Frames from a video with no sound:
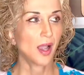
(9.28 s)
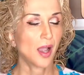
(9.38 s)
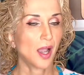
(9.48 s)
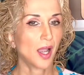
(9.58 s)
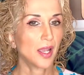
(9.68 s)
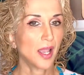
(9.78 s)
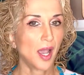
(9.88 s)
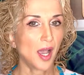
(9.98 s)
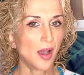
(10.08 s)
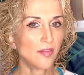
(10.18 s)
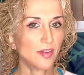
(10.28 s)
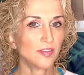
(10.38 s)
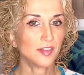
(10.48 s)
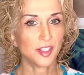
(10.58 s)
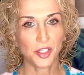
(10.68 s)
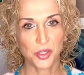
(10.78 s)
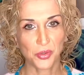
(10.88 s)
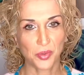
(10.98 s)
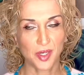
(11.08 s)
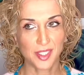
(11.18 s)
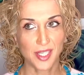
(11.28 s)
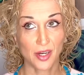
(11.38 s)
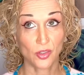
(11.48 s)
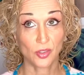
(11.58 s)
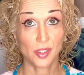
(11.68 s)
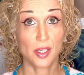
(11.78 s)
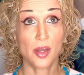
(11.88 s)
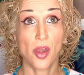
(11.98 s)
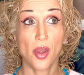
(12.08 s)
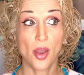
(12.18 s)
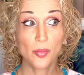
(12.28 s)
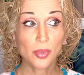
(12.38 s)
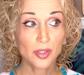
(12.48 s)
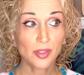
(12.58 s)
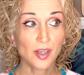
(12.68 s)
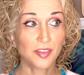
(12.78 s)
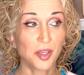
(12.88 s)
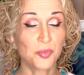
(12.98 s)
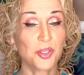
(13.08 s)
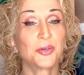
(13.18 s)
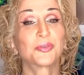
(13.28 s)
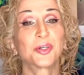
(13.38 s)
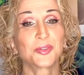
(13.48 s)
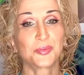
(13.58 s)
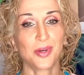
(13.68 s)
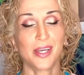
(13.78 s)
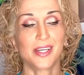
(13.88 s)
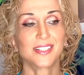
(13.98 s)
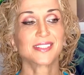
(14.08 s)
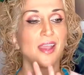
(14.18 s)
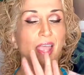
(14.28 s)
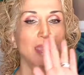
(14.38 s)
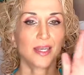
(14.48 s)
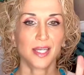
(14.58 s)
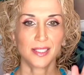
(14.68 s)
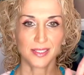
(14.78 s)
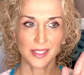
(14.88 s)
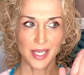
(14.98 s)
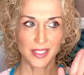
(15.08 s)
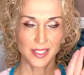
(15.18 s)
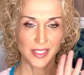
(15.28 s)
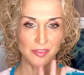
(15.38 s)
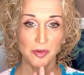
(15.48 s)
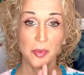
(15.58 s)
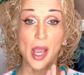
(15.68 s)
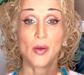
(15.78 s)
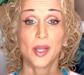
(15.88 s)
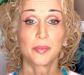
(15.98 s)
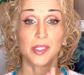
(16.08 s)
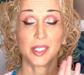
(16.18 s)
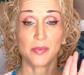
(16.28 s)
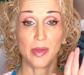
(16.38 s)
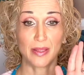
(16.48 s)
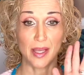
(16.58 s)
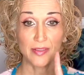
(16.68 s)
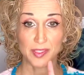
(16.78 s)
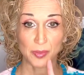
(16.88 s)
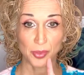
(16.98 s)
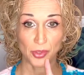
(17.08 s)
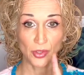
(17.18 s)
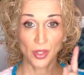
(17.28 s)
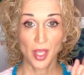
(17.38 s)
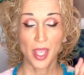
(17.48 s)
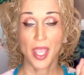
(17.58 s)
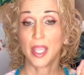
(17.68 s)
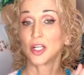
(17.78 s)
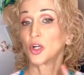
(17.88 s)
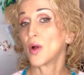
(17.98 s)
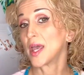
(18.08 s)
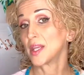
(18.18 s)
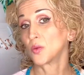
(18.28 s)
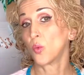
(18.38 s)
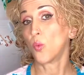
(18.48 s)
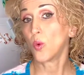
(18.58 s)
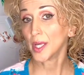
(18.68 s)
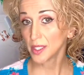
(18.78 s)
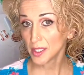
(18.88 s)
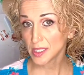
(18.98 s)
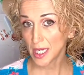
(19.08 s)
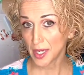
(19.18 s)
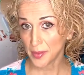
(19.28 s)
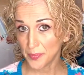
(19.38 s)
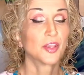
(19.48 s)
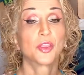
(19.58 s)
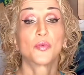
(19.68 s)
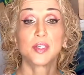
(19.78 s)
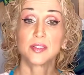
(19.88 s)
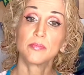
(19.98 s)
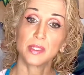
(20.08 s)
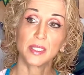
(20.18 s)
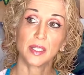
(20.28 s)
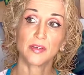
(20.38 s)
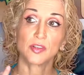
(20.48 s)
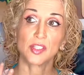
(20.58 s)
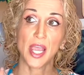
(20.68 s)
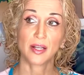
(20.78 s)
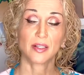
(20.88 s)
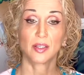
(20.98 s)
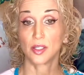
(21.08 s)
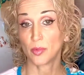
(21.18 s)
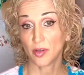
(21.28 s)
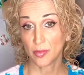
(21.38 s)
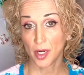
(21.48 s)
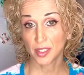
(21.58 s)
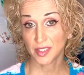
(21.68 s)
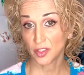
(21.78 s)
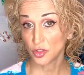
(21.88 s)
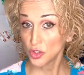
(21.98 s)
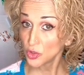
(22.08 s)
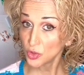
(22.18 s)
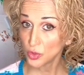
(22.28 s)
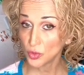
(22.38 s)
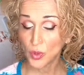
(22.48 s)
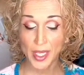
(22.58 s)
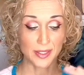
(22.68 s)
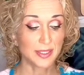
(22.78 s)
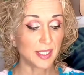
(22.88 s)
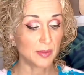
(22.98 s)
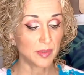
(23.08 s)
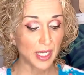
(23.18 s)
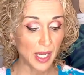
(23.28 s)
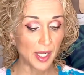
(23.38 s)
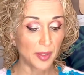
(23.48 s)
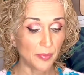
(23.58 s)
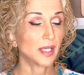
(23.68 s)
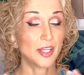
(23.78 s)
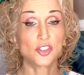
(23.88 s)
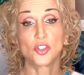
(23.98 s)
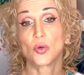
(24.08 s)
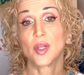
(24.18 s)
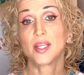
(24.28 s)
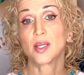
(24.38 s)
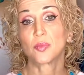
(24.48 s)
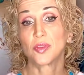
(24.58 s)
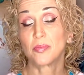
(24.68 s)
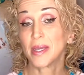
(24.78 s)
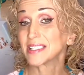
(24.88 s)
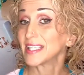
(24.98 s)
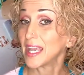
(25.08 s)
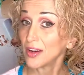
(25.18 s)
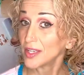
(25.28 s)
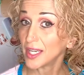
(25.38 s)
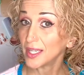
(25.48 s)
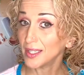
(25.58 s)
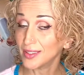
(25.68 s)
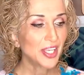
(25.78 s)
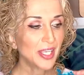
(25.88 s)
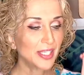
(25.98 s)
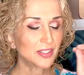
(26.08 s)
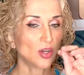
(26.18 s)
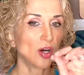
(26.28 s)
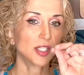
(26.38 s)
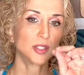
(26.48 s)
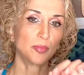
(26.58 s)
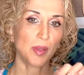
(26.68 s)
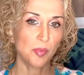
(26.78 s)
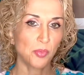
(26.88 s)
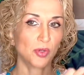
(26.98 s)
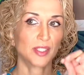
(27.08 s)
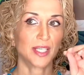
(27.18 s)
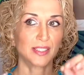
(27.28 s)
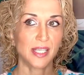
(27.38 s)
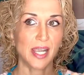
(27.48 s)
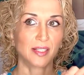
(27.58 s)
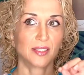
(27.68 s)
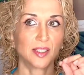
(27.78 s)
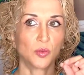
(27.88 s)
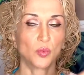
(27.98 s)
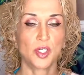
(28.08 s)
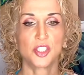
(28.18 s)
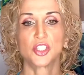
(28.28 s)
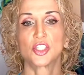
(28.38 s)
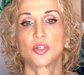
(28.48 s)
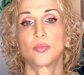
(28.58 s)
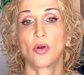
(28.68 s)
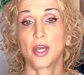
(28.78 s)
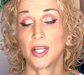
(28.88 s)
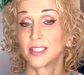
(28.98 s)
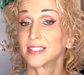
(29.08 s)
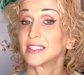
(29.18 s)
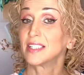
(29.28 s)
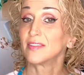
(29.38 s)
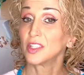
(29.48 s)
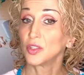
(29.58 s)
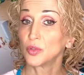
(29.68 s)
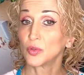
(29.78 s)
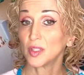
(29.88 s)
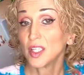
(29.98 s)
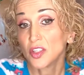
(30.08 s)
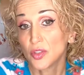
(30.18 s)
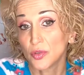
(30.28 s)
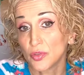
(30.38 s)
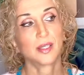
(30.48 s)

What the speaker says: I have a video where I tackled a number of Camille Rose products, and I decided that from now on I'm going to keep my life simple and go at it one at a time. The reason being that if you're tackling a number of products that are new to you at the same time and you don't end up with the best hair day, it's hard to pinpoint exactly which product is giving you the issues.